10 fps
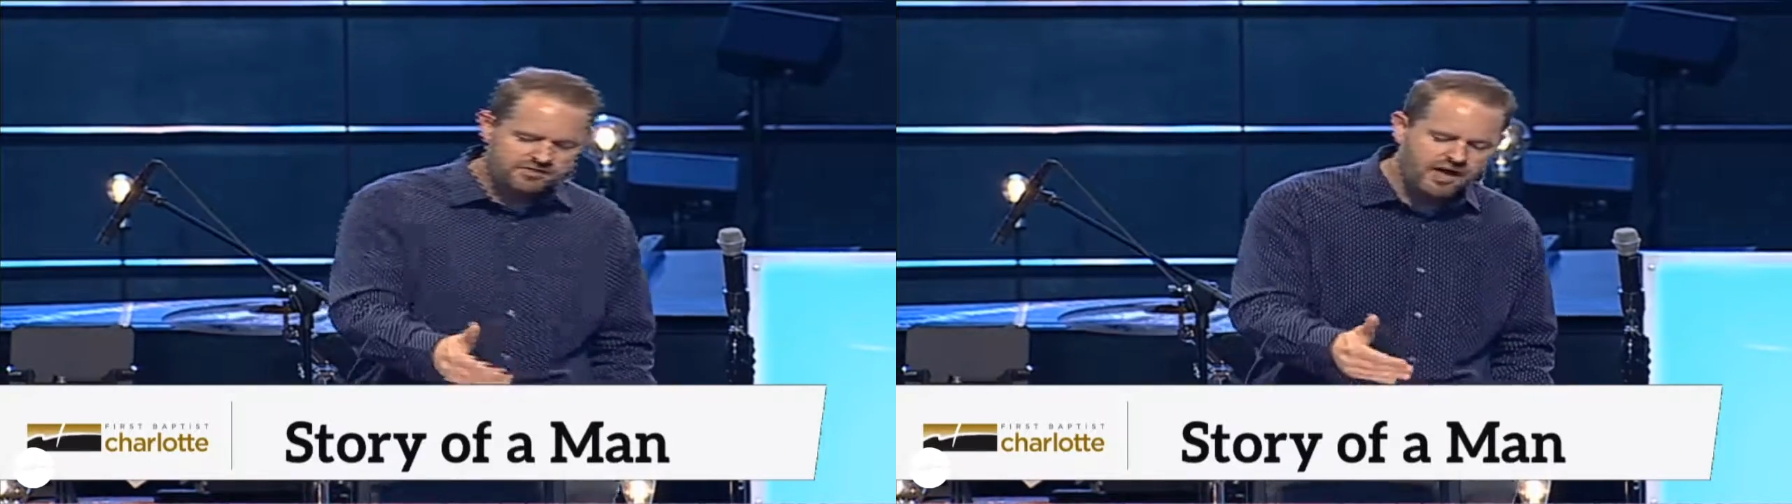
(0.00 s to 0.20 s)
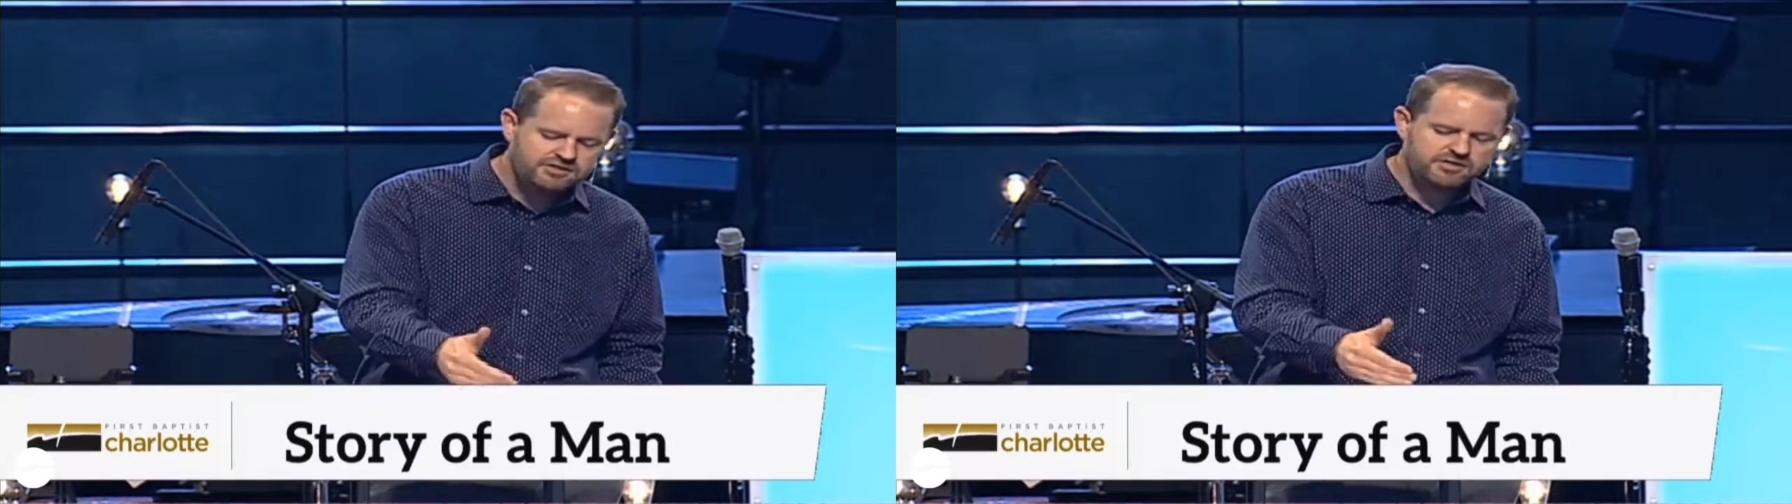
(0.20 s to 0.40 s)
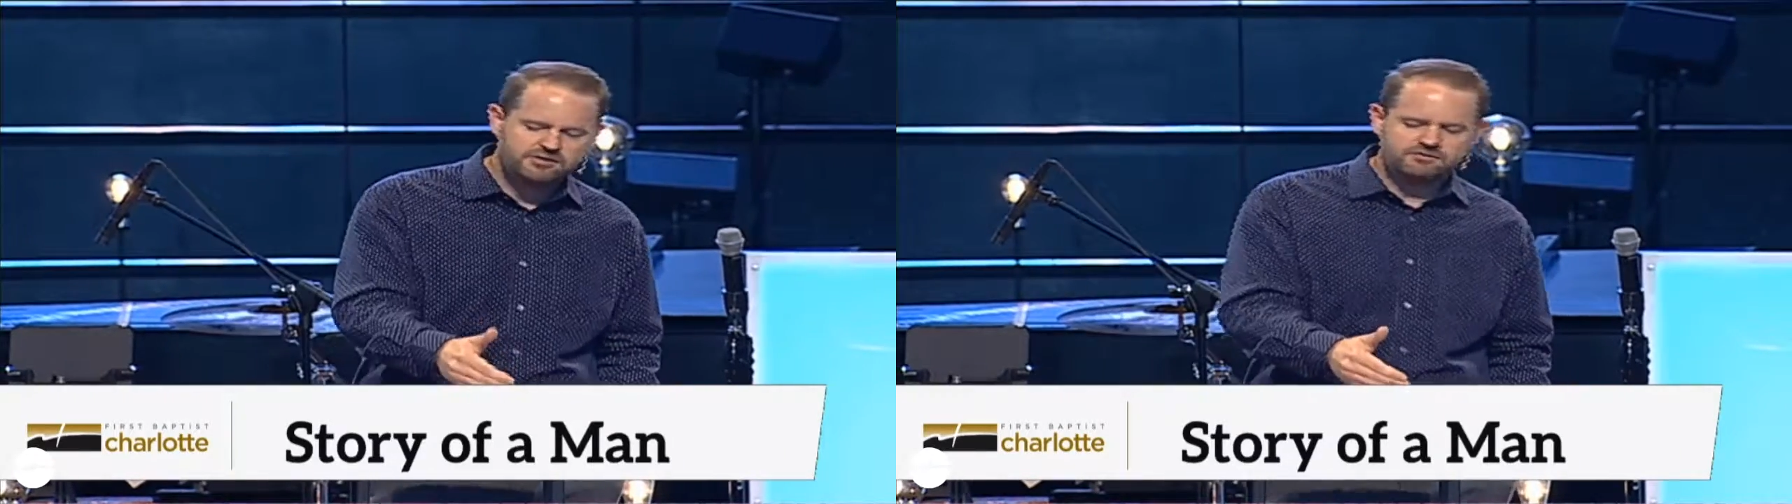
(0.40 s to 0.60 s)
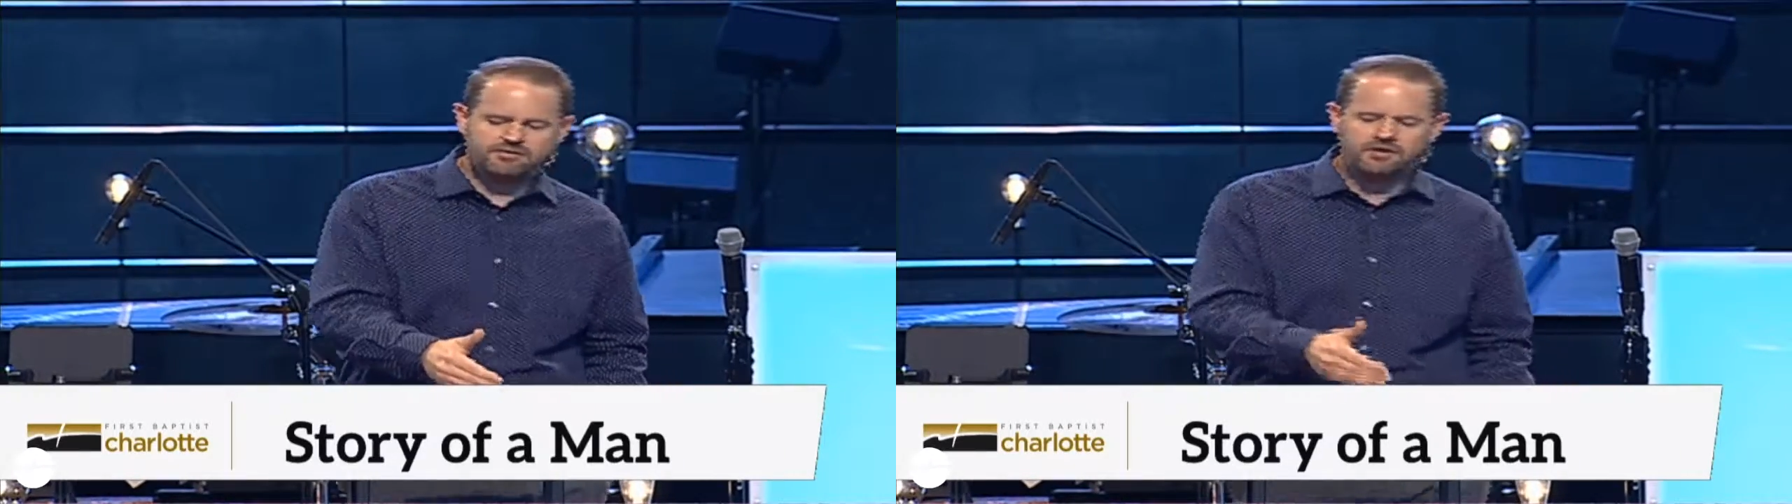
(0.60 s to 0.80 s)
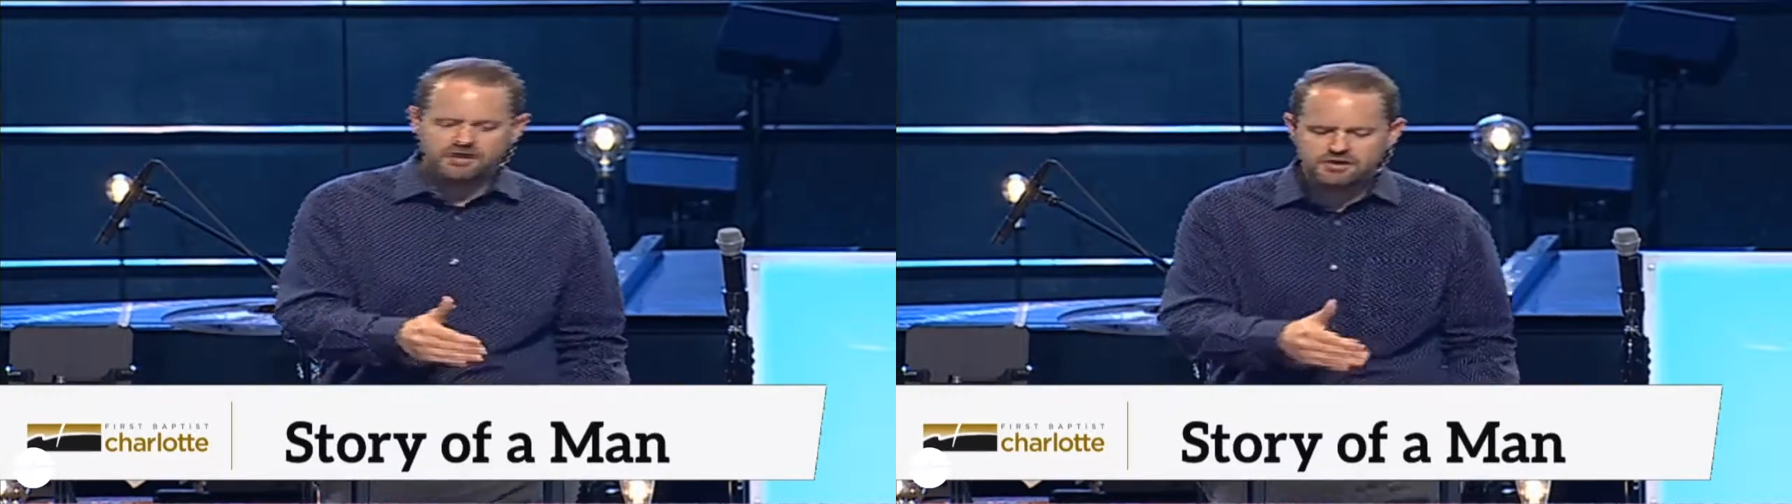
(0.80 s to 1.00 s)
is actually at the
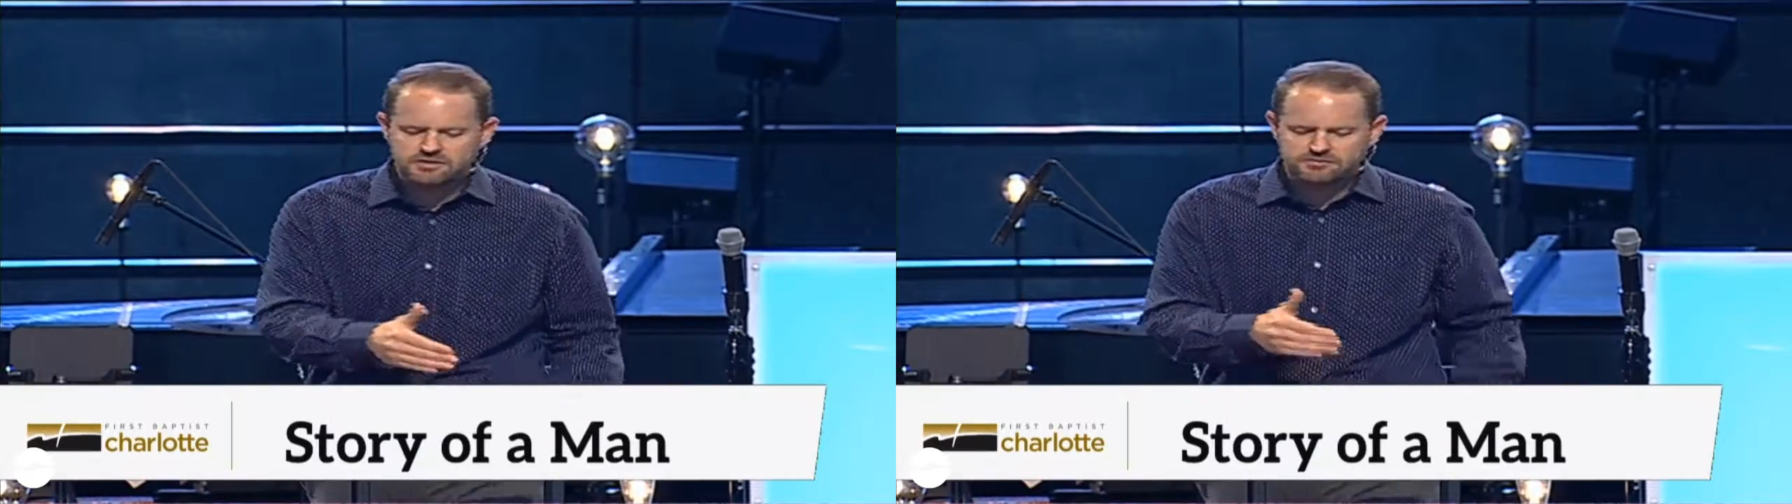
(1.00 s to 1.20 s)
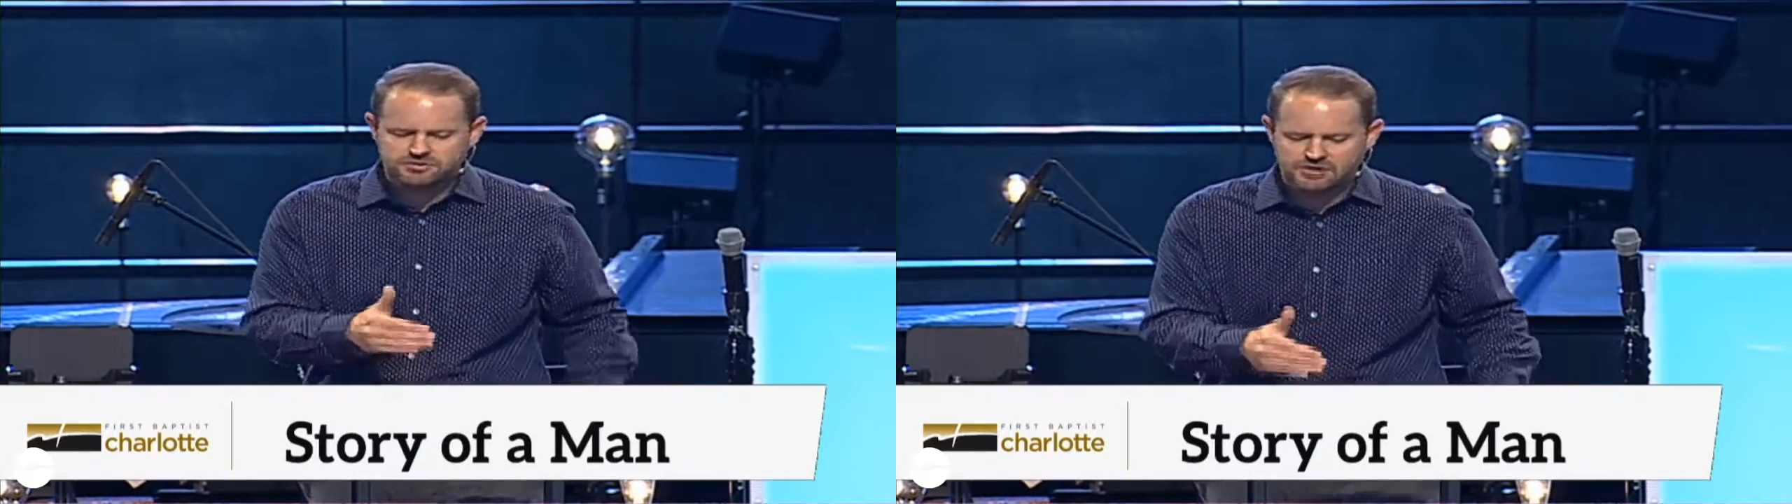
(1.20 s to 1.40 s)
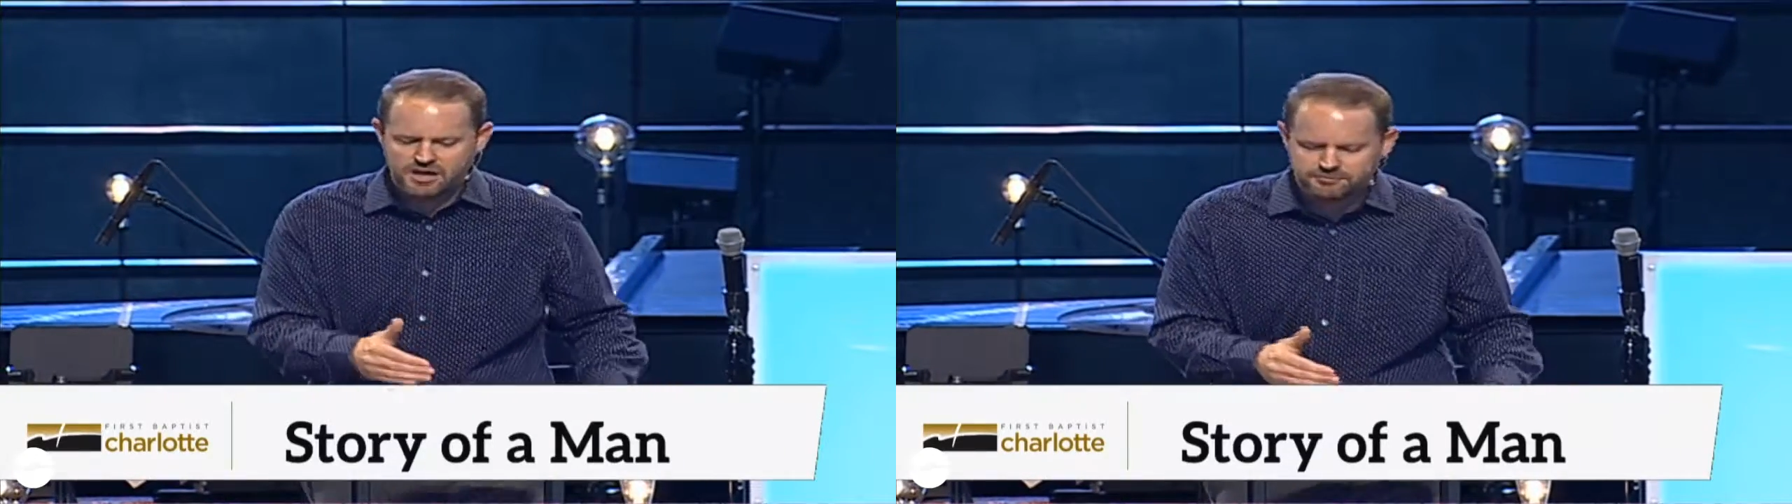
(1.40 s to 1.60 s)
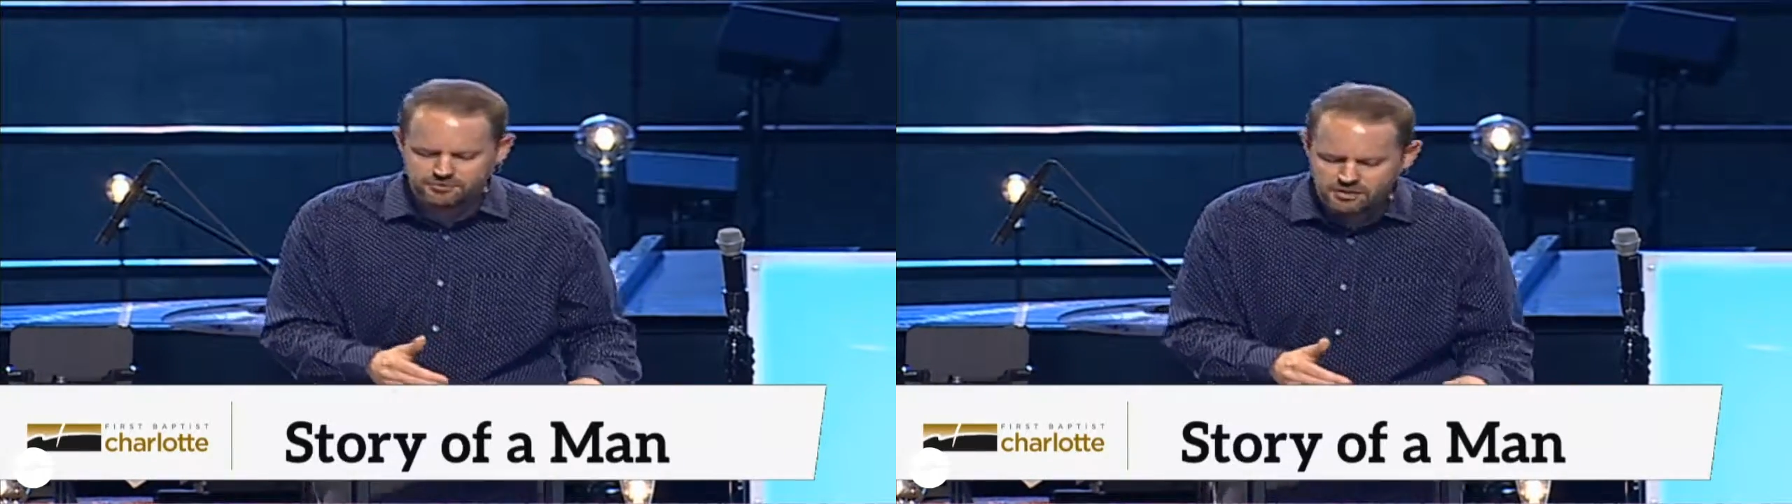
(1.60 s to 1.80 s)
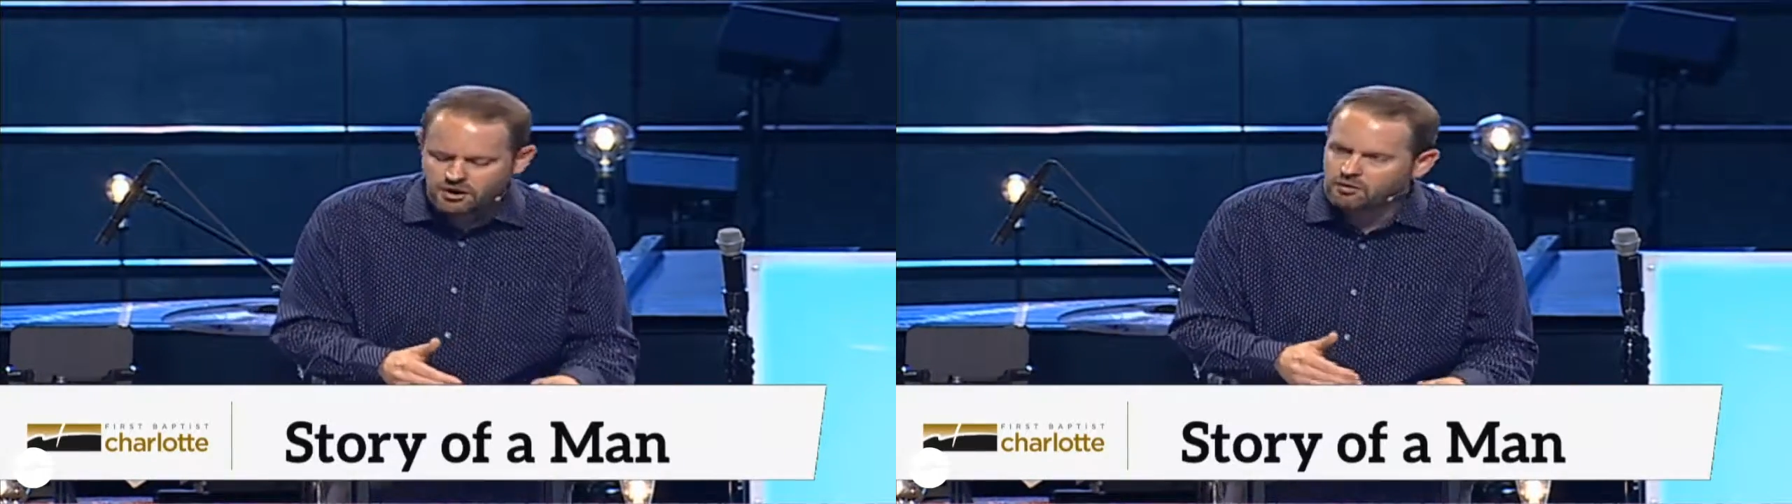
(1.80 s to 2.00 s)
very end of the chapter,